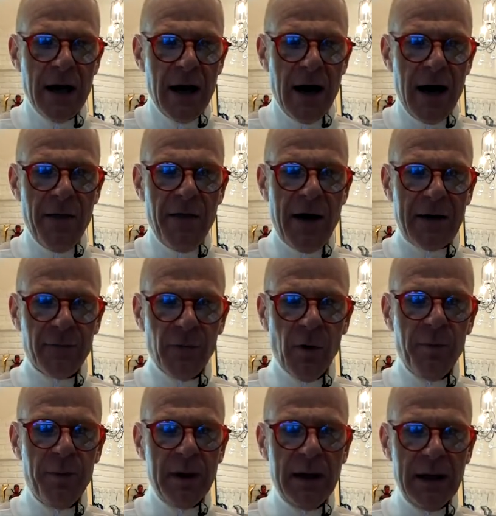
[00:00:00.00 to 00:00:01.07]
And that will
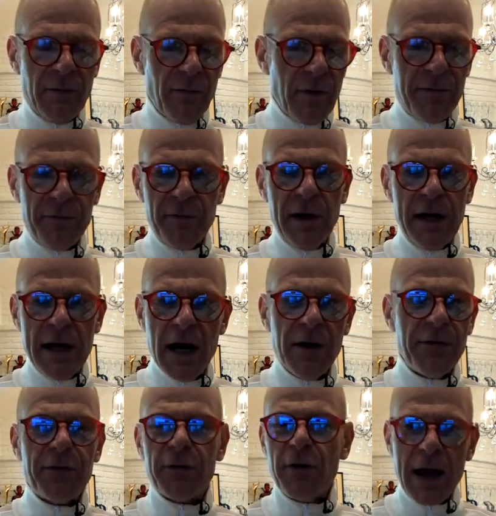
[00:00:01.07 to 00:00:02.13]
be roughly a
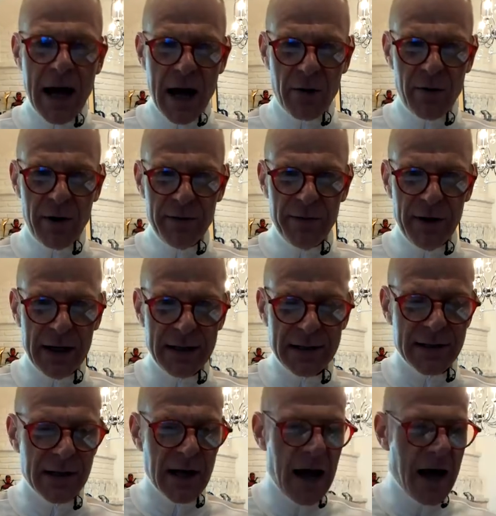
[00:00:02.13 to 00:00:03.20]
three-hour
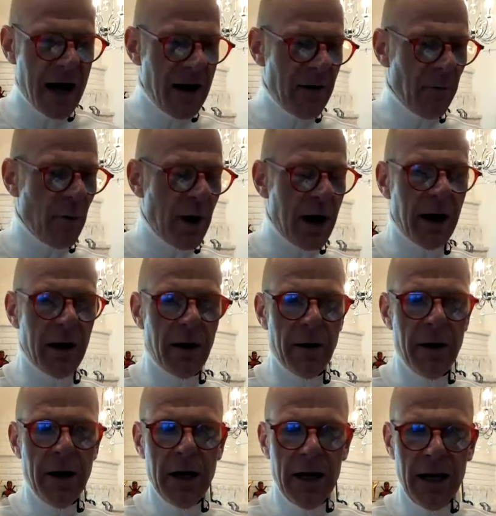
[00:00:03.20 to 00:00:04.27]
event where
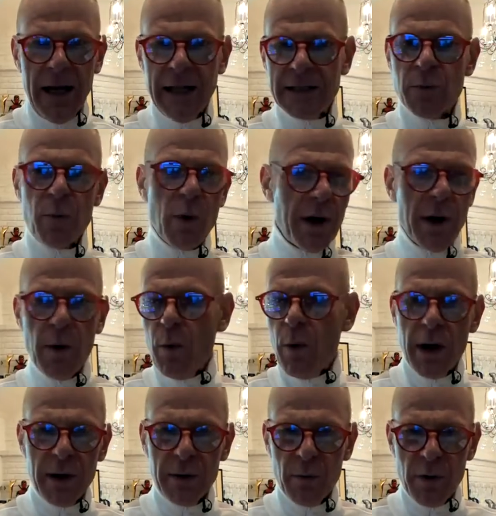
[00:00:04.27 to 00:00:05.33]
it's
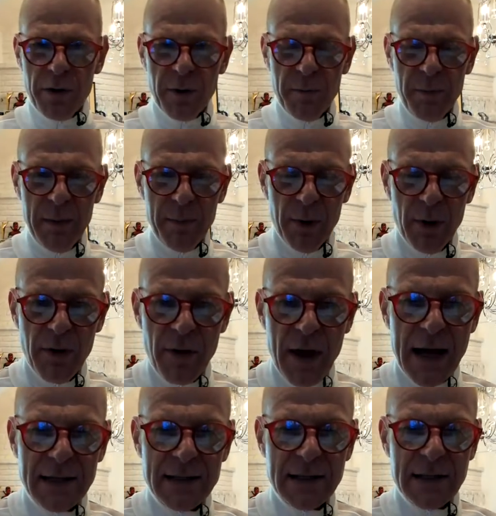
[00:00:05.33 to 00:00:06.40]
one-on-one with the people
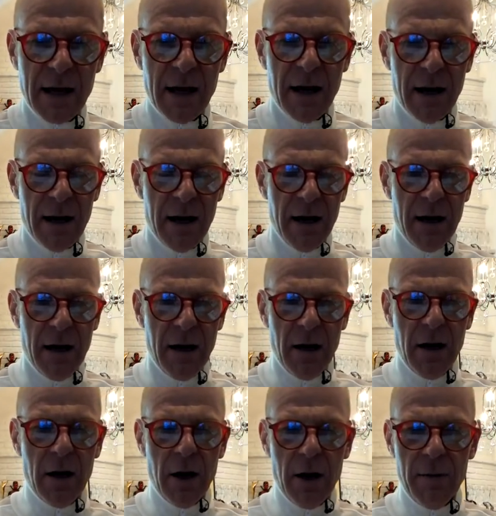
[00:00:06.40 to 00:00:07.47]
that
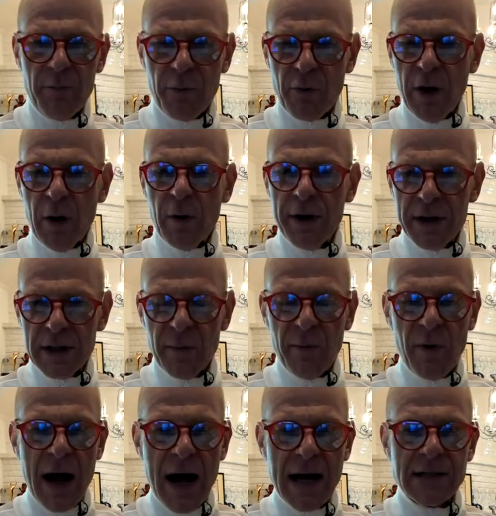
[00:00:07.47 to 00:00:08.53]
pre-ordered the
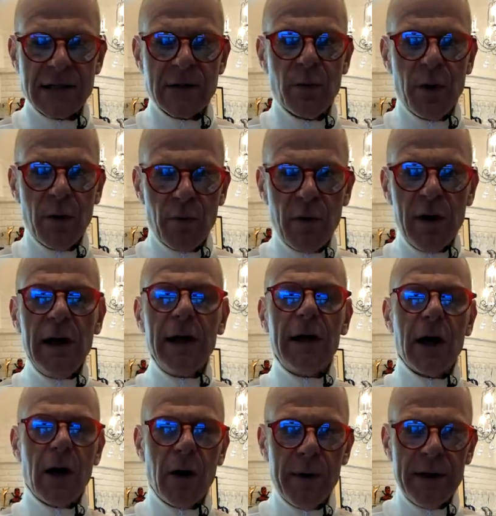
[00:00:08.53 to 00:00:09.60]
brass. We really
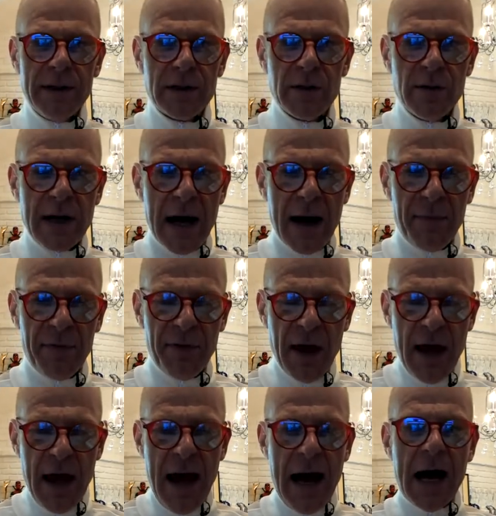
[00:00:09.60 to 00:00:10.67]
go into depth
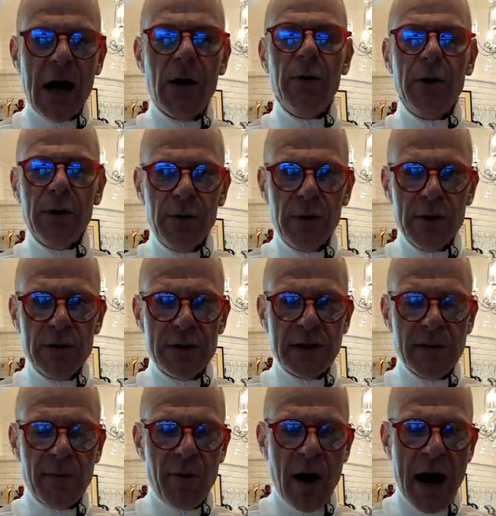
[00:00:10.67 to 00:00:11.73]
how you use
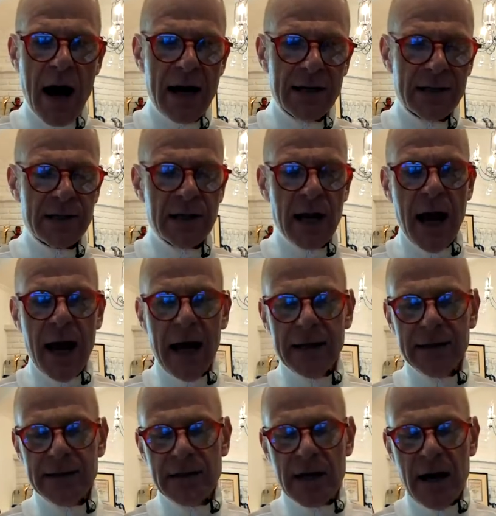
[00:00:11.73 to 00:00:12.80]
the brass
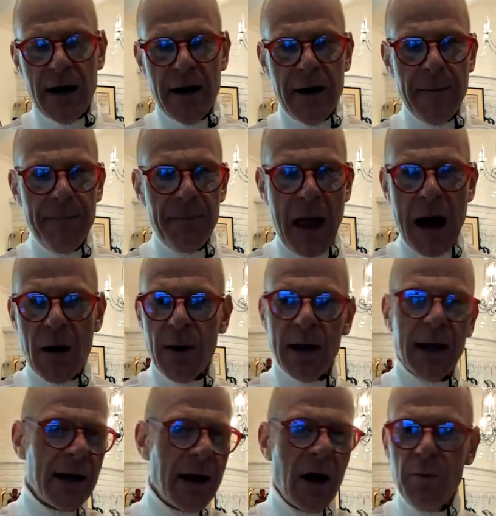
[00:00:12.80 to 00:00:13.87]
and how I
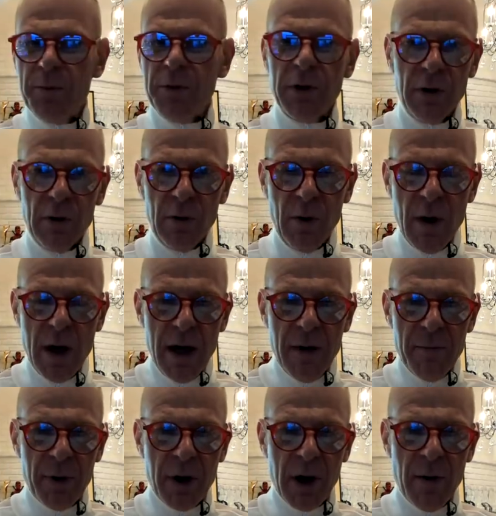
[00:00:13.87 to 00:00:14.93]
can help you
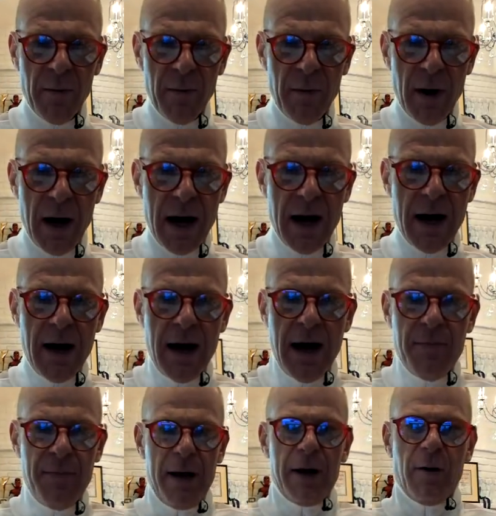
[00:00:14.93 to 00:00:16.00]
become a
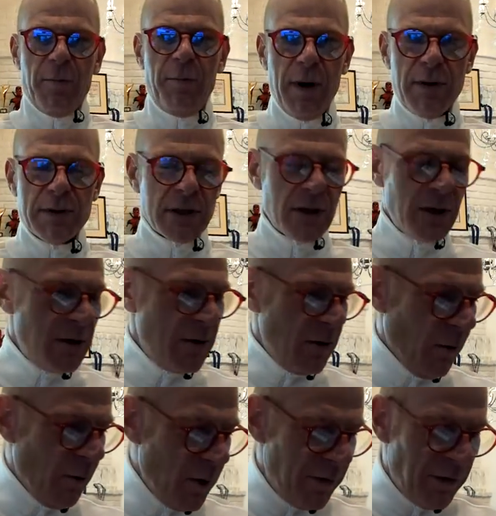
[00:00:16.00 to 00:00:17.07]
better composer
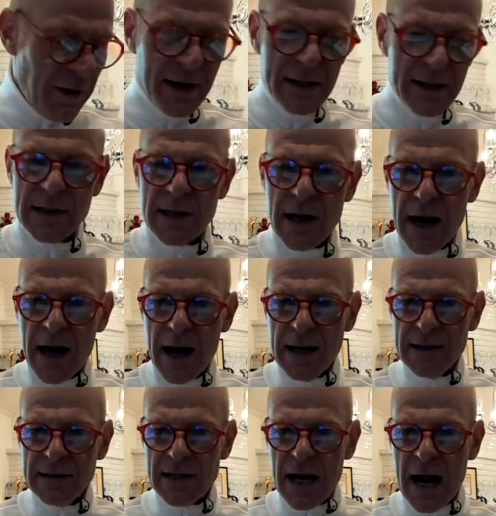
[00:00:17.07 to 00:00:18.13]
with it
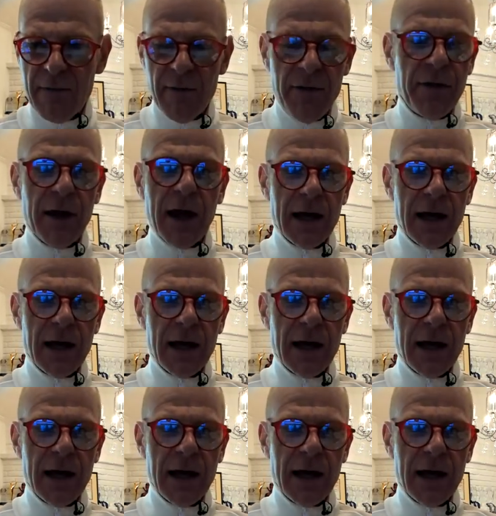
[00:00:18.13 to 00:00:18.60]
and everything